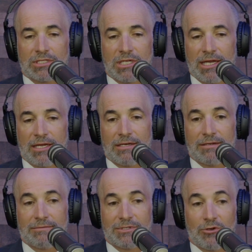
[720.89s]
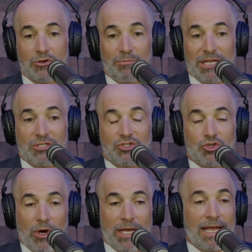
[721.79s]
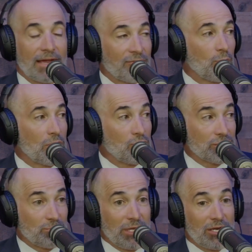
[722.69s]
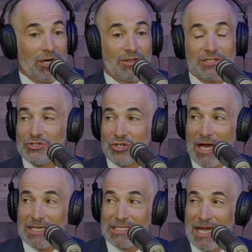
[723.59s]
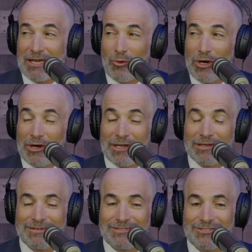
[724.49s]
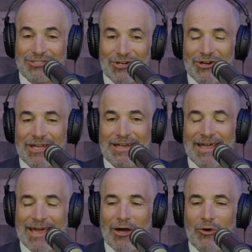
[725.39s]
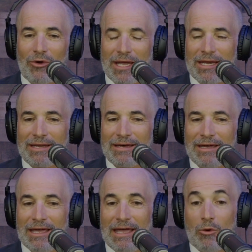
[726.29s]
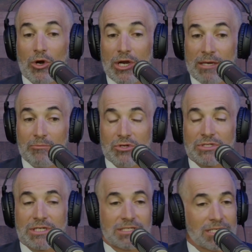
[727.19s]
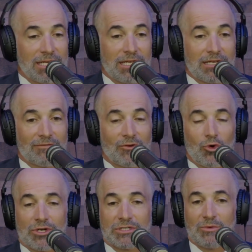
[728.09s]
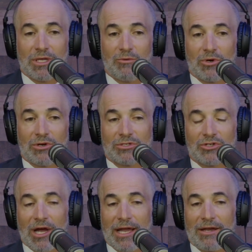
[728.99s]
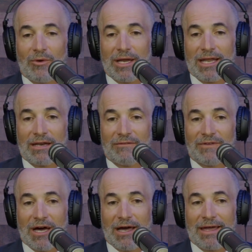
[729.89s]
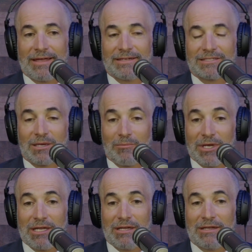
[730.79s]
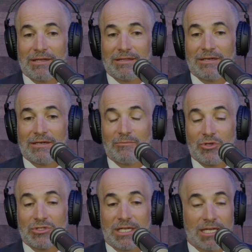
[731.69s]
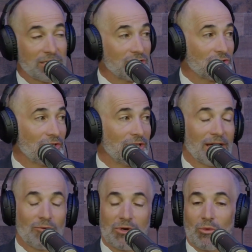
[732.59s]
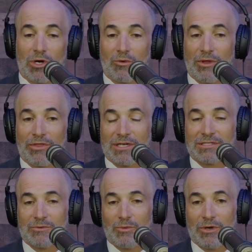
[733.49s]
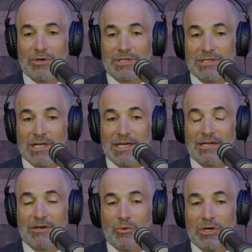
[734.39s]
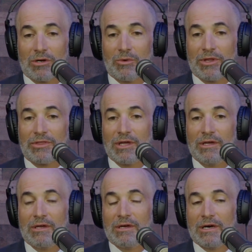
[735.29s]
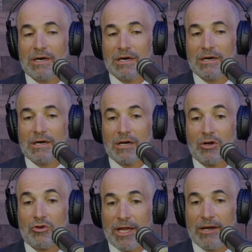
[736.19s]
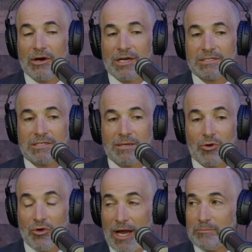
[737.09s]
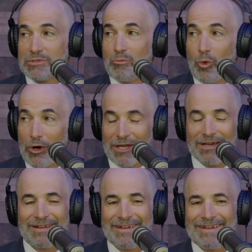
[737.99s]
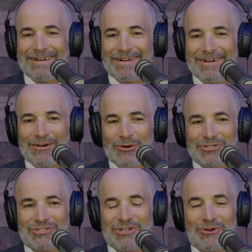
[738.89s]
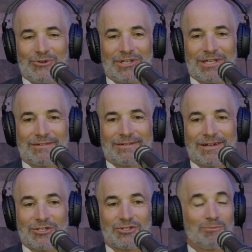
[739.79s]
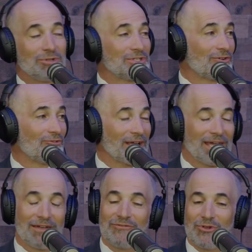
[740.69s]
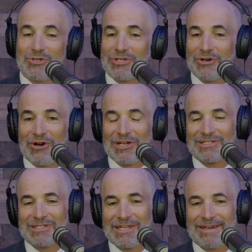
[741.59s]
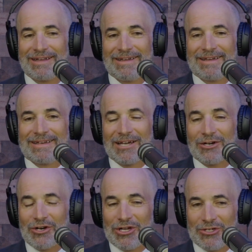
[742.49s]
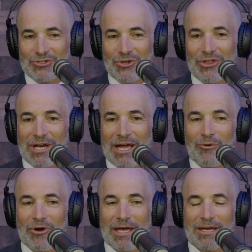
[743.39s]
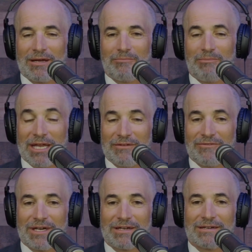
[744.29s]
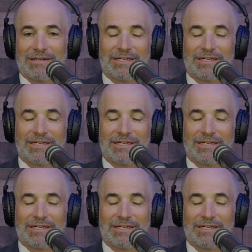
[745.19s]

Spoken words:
excited to sort of be joining everyone who's been on this Dry January journey now. And we're in Music City, and of course we were trying to identify somebody in the music industry that would work with us, and we were delighted to work with a great artist named Gramps Morgan, who is the only country music reggae fusion artist. And Dr. Hildreth and I were at a benefit